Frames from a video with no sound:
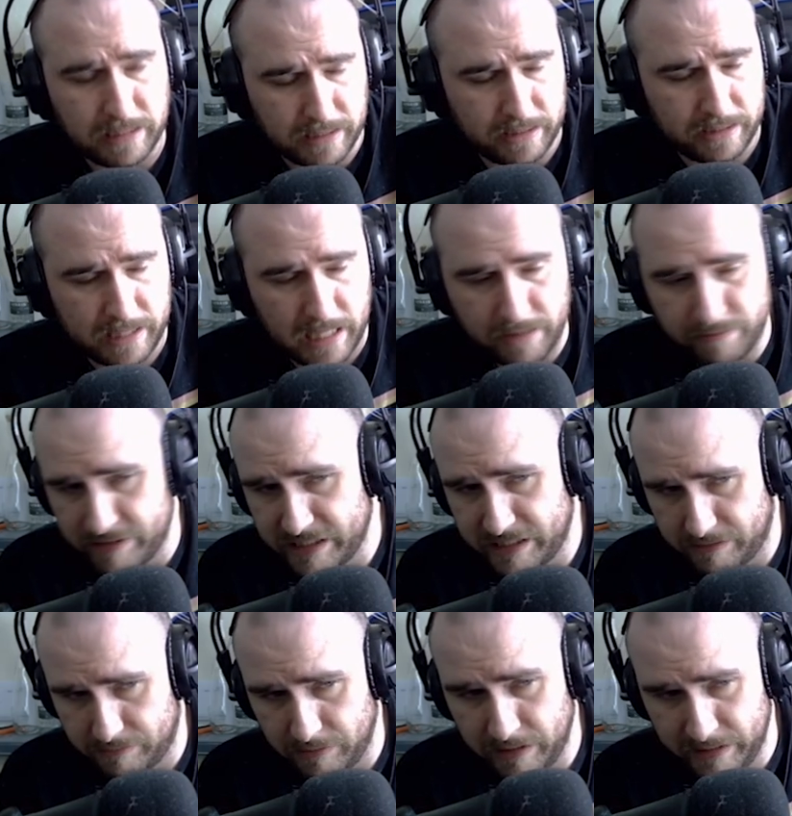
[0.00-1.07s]
there
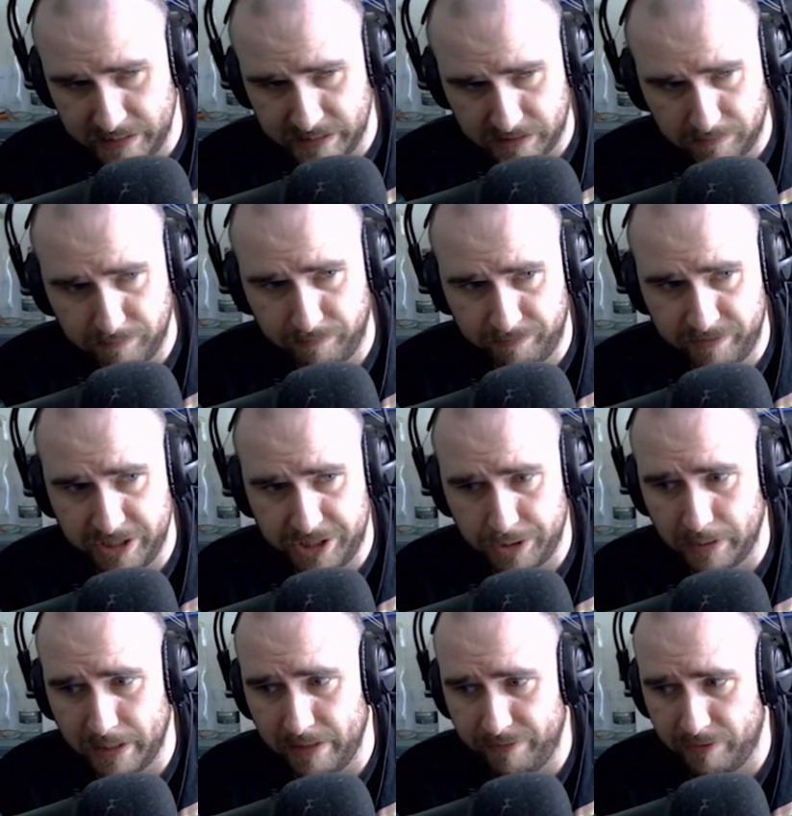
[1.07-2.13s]
is, at least
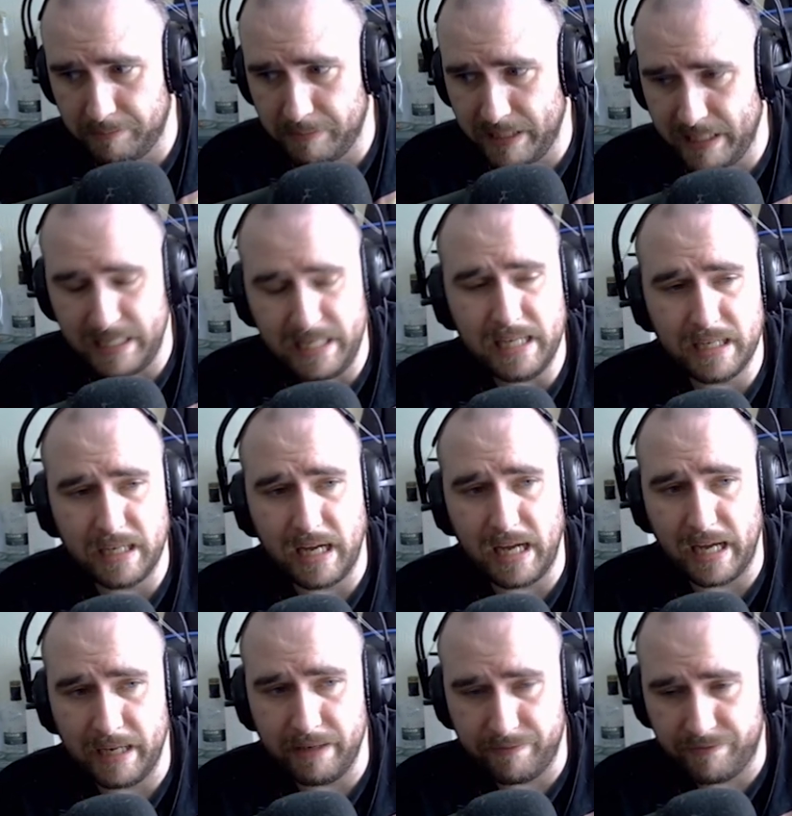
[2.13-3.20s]
visually for me,
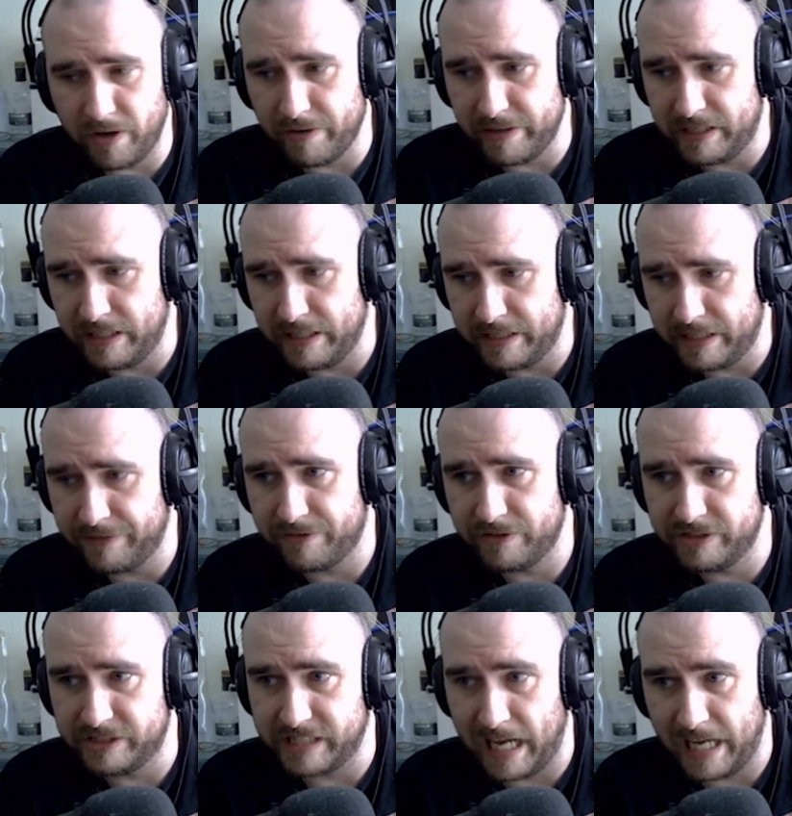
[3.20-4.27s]
a very clear
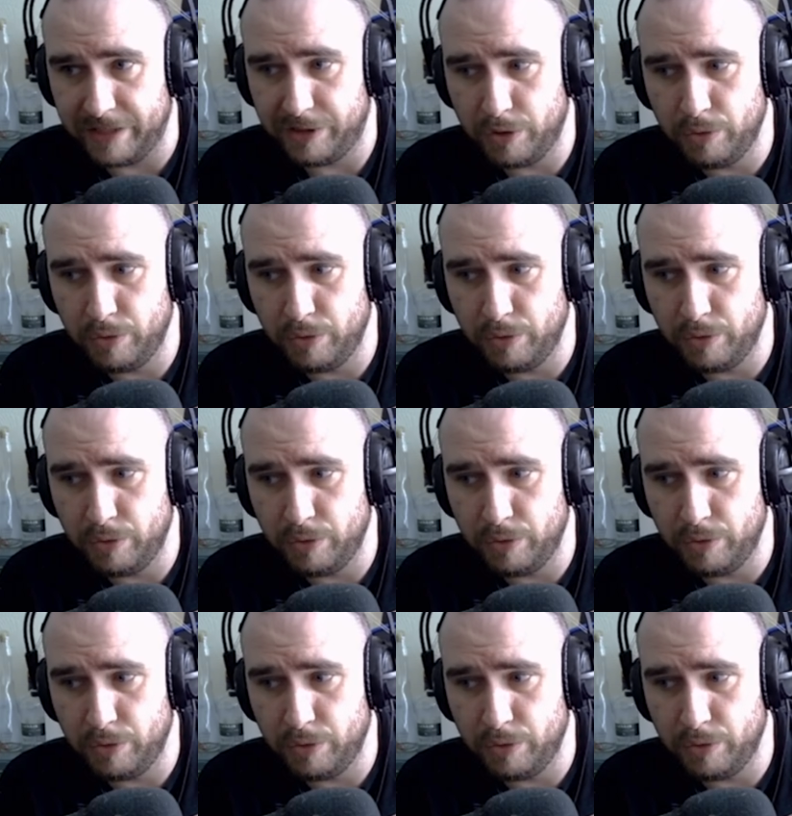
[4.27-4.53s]
difference, and you